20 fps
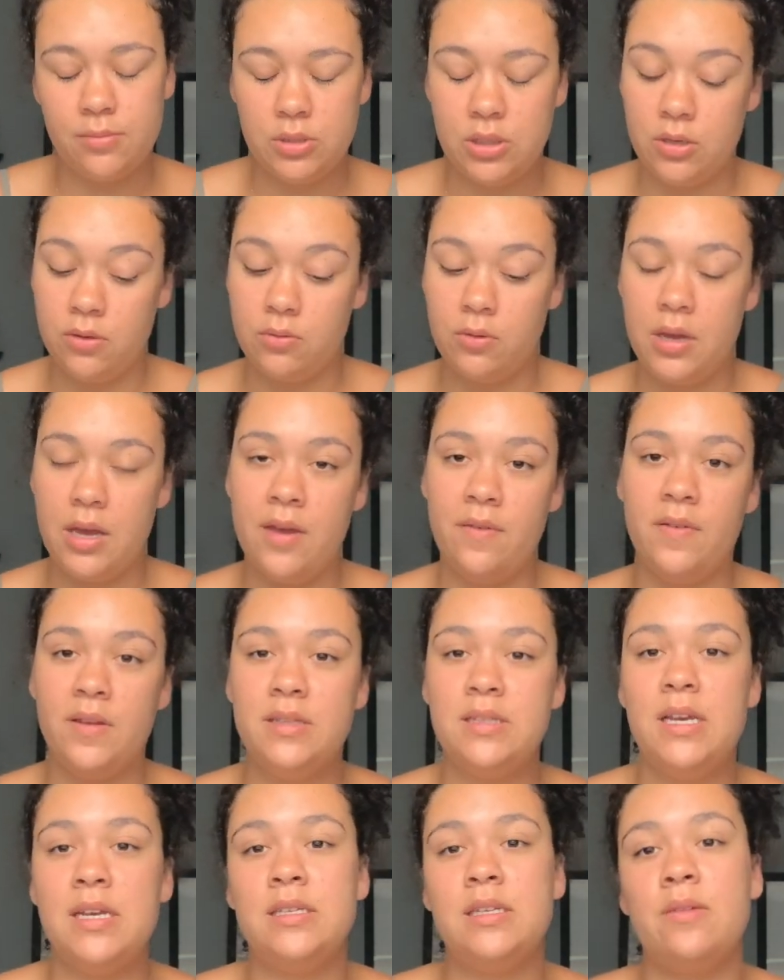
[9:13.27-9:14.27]
So if
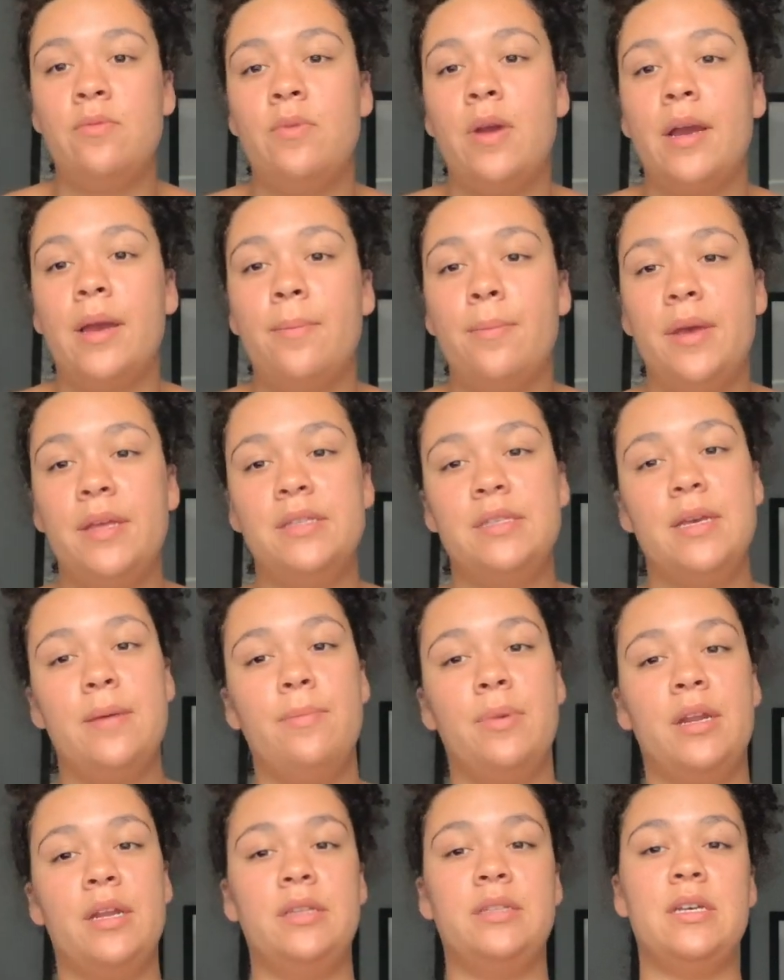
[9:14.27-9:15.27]
it says it recommends it,
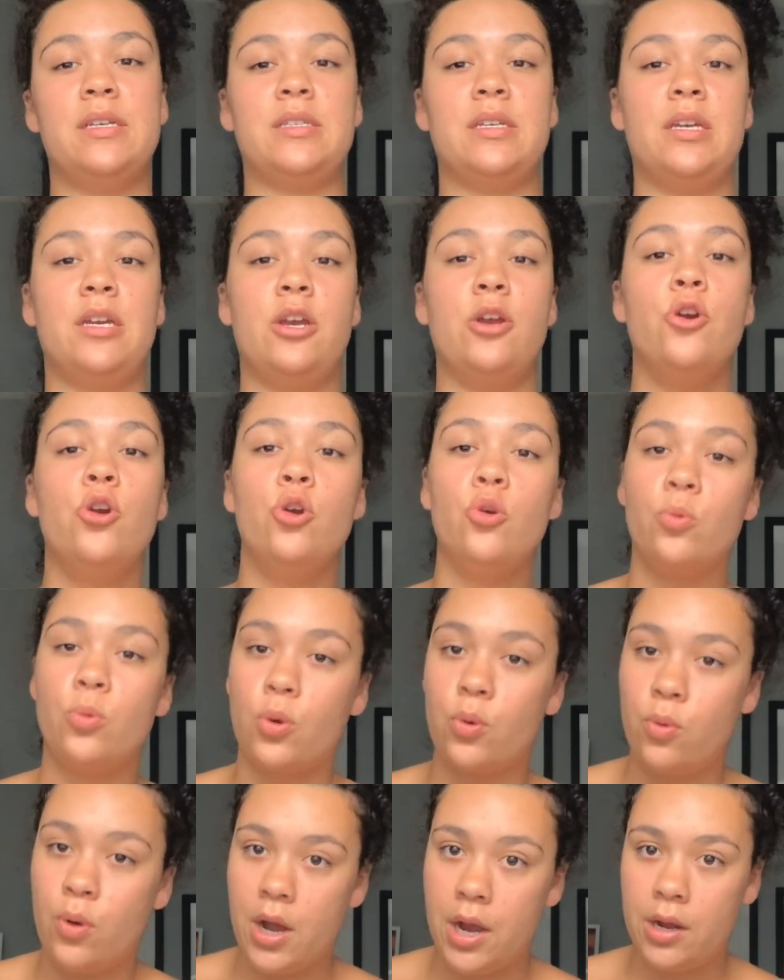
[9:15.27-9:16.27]
but it doesn't
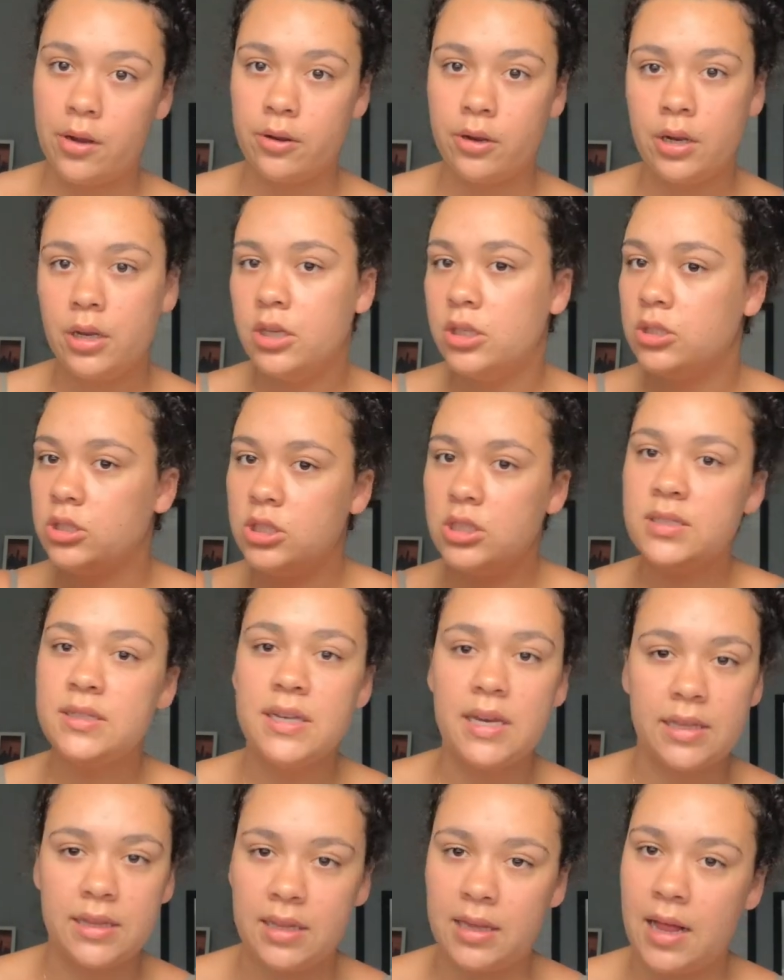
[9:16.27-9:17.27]
require it, just
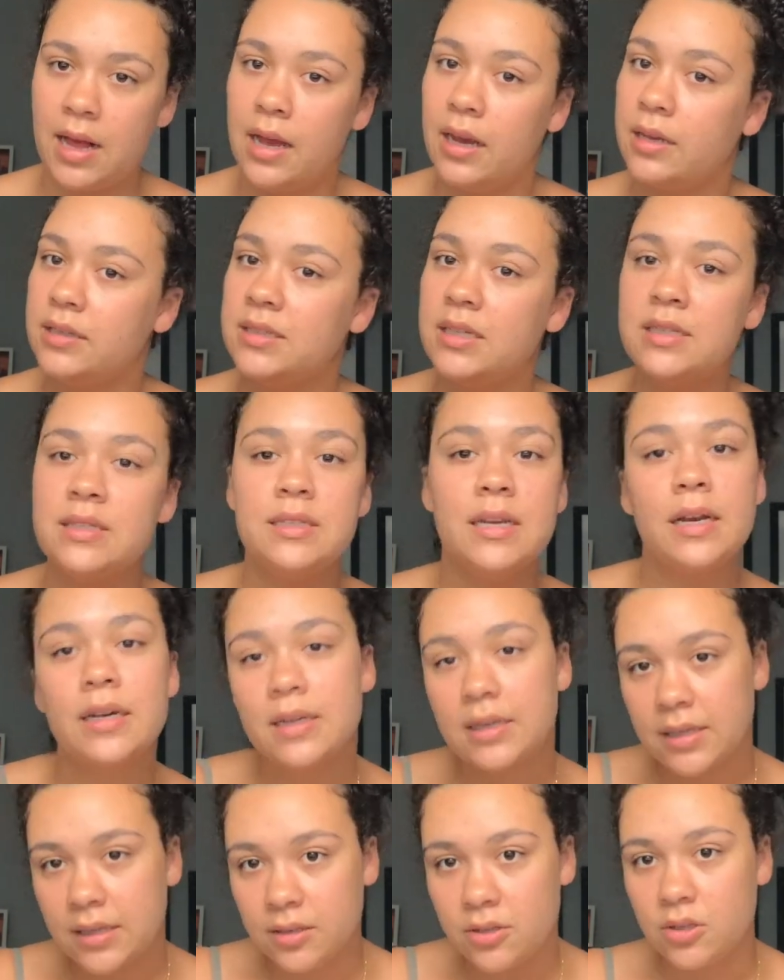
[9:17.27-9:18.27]
take the class. It's not
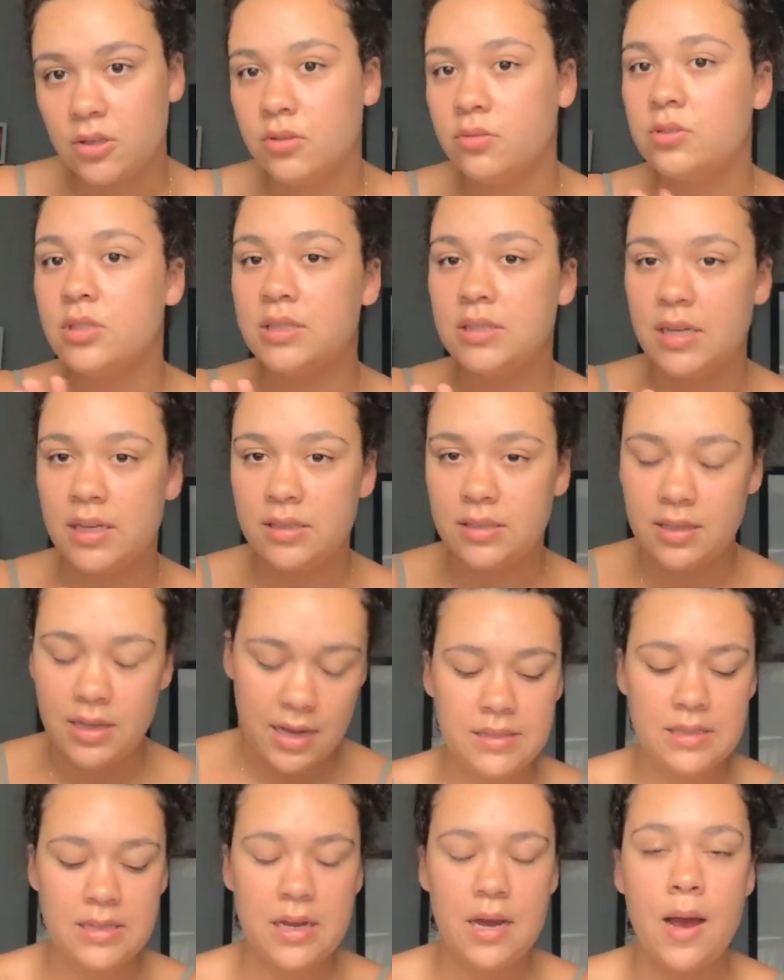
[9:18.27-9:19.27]
going to kill you. Just take the
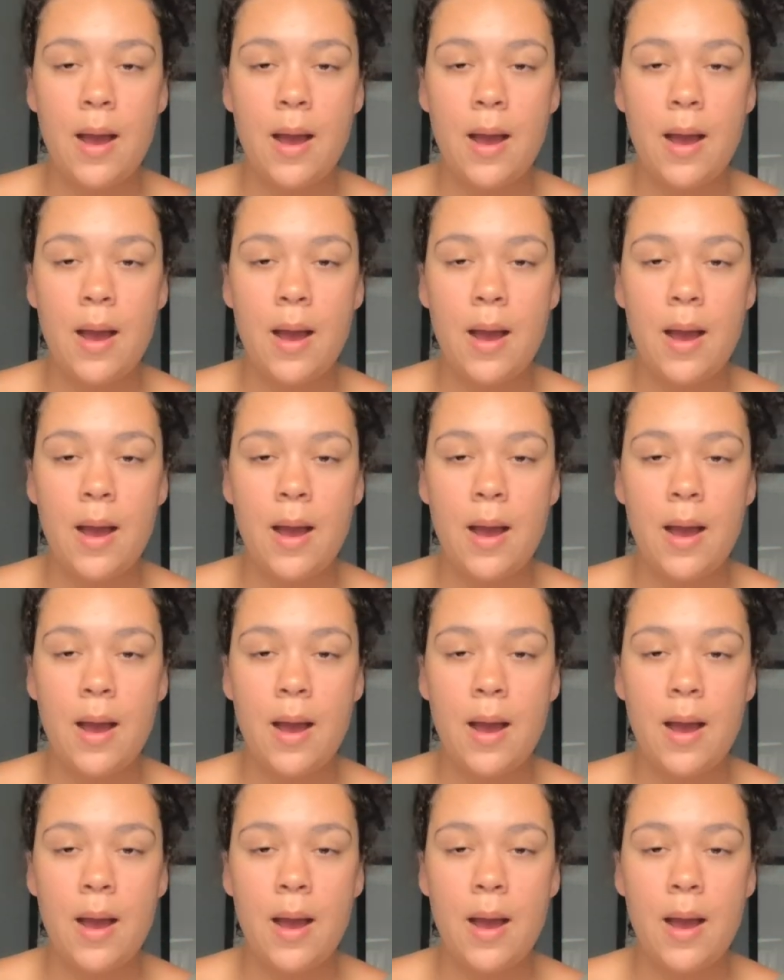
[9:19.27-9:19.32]
class.